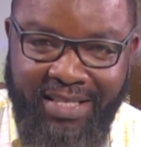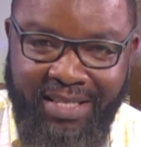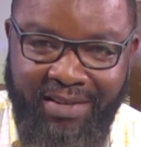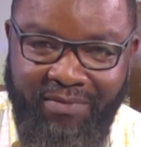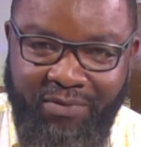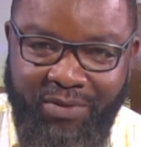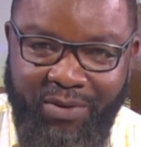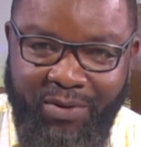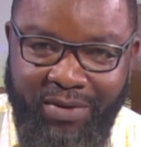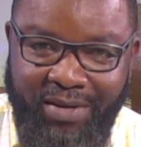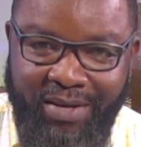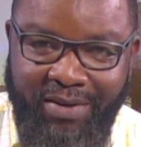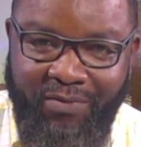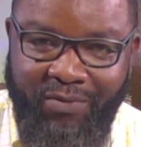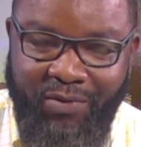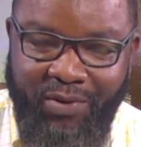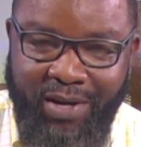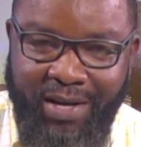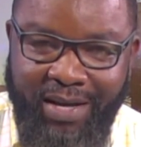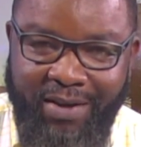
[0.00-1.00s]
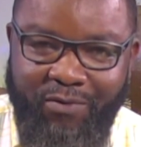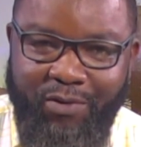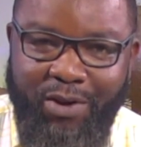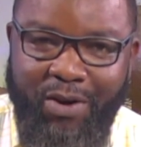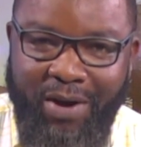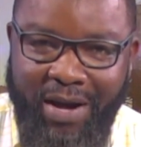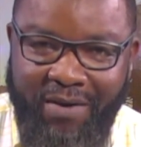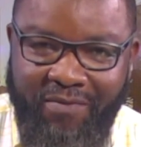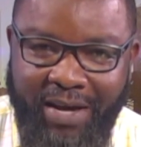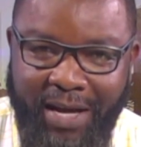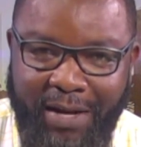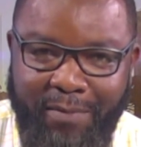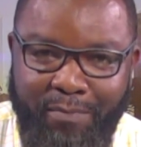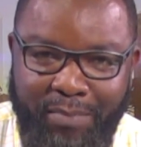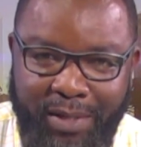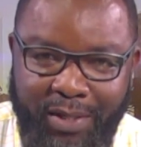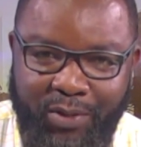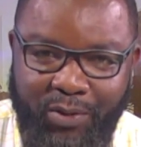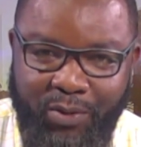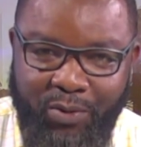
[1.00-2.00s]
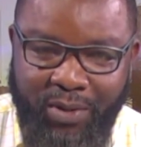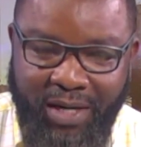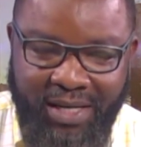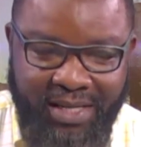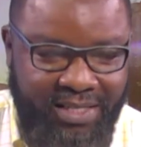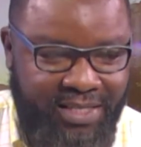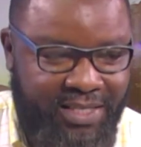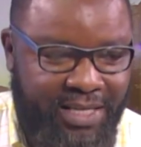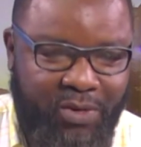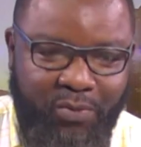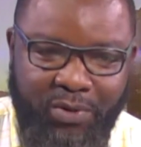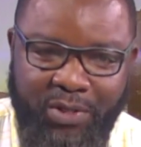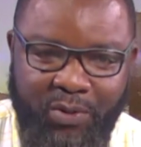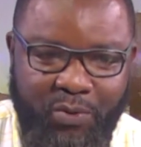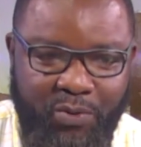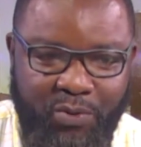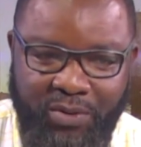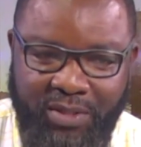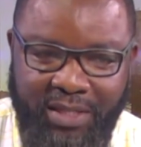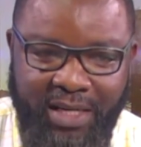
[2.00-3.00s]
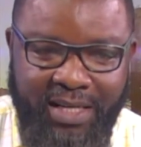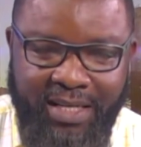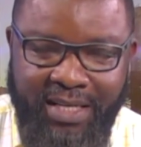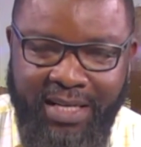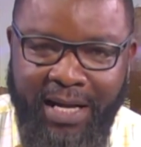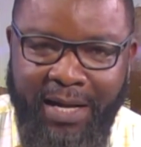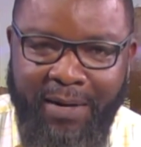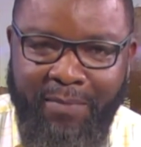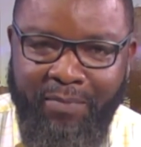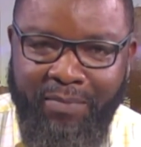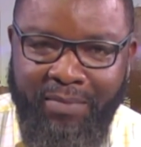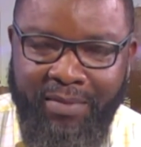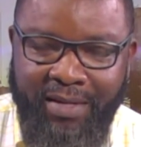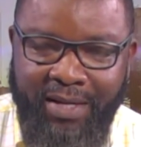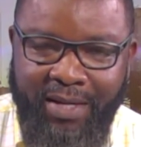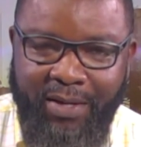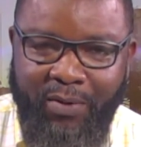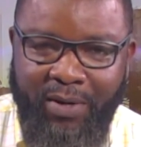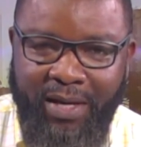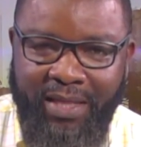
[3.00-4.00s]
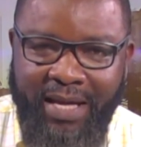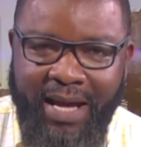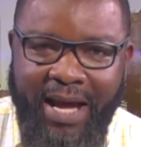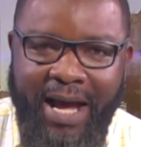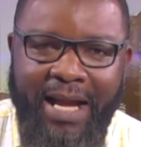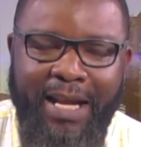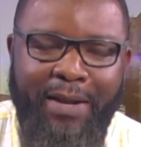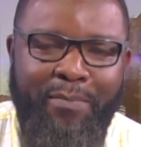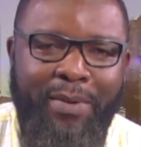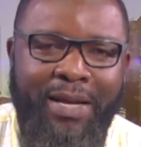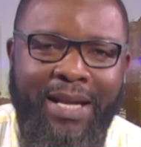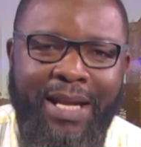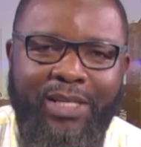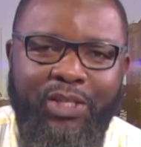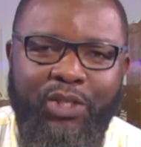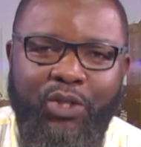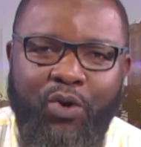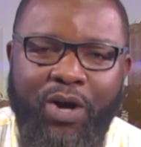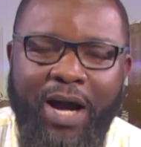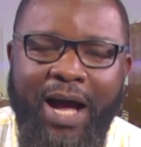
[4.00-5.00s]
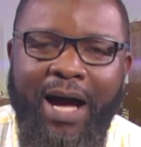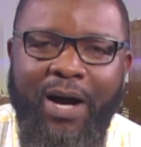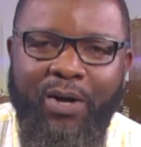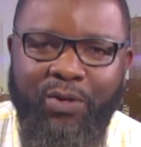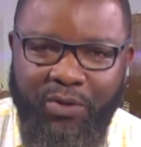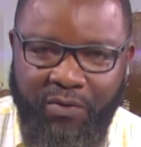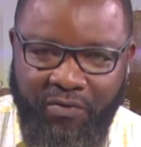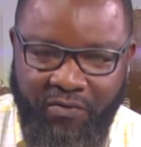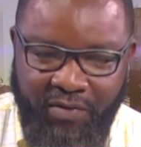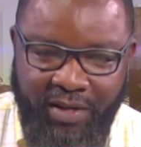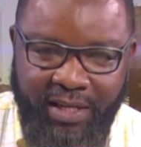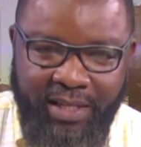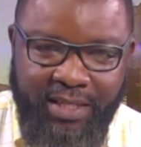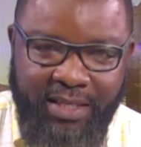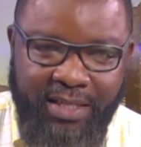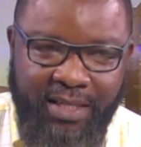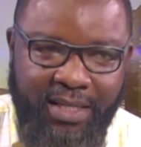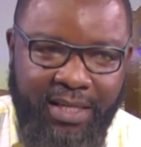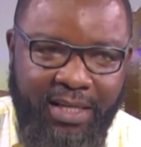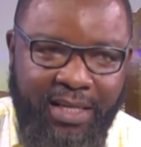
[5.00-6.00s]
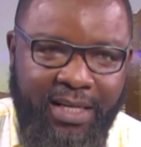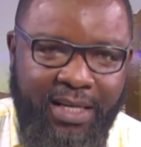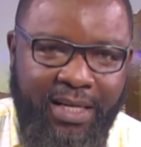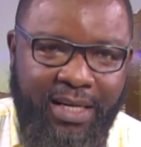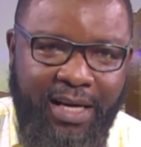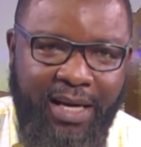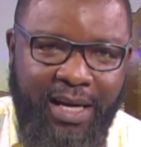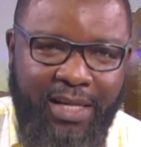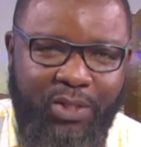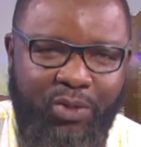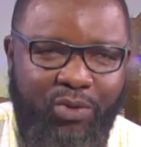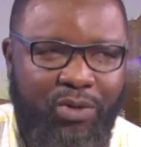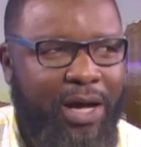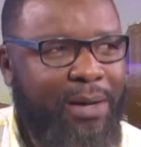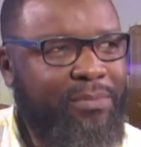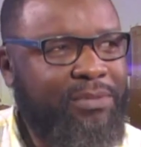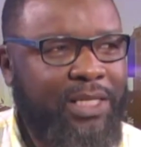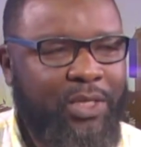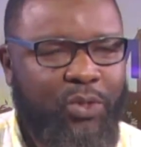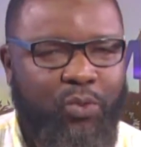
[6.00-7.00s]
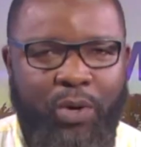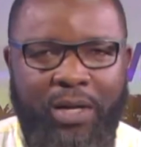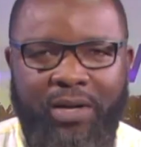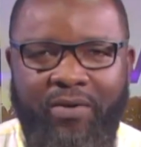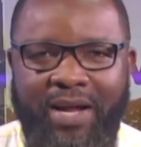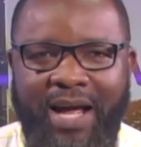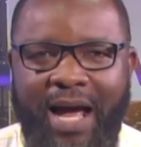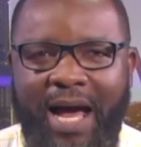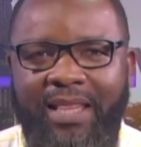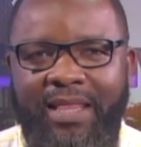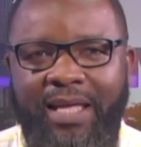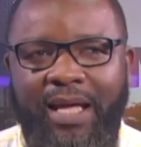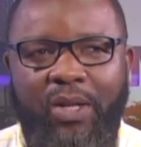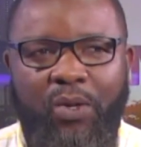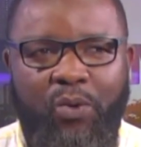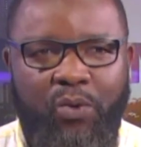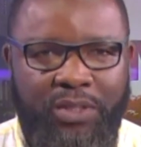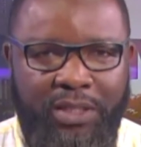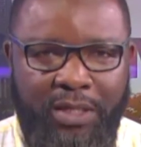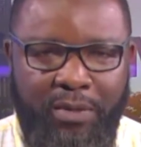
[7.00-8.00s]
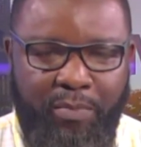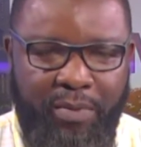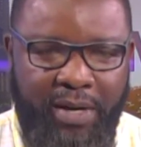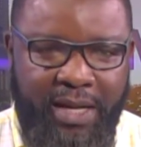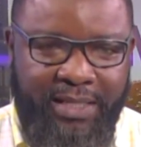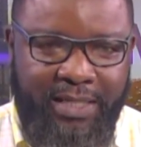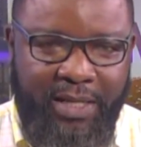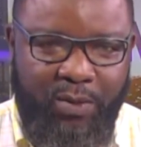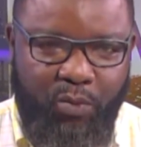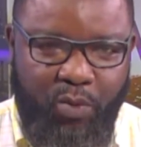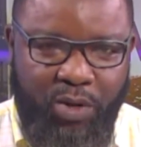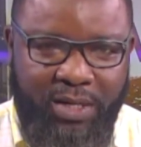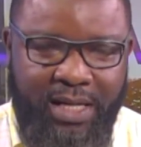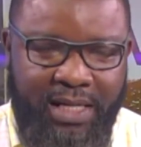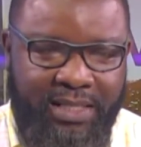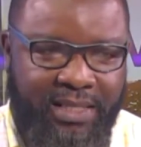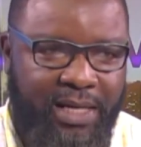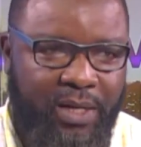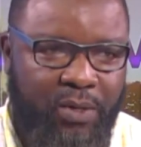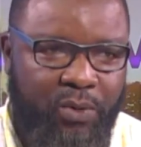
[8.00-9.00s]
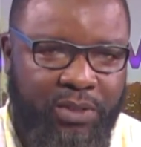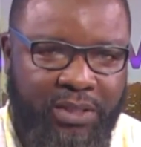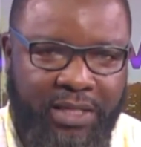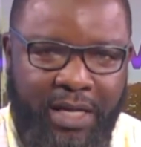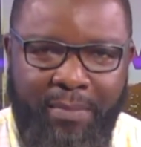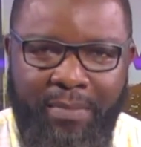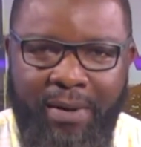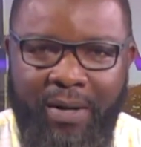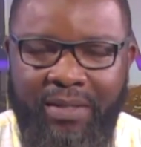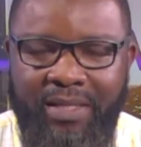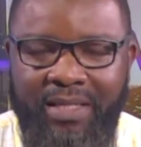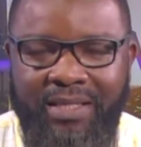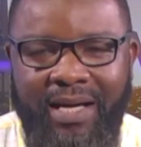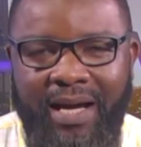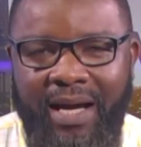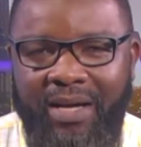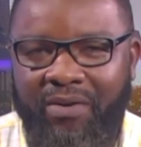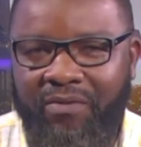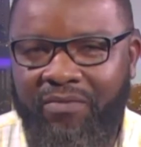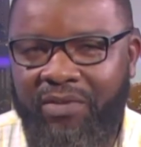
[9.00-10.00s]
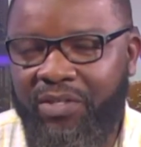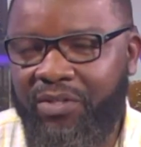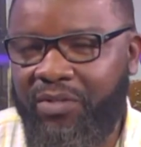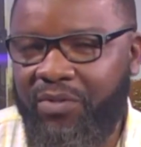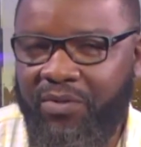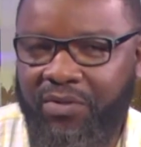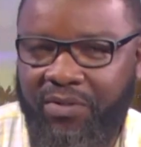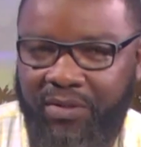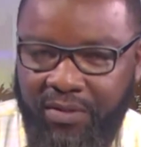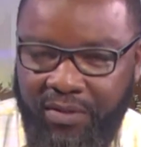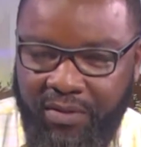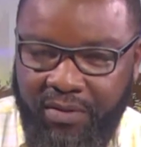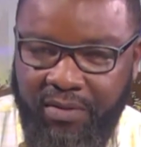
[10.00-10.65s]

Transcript: If your wife can beat you, hata sisi hatuwezi kusaidia, and they kind of made a joke out of it. And so I'm just wondering, are there laws in place, and what does the law say about this kind of issues?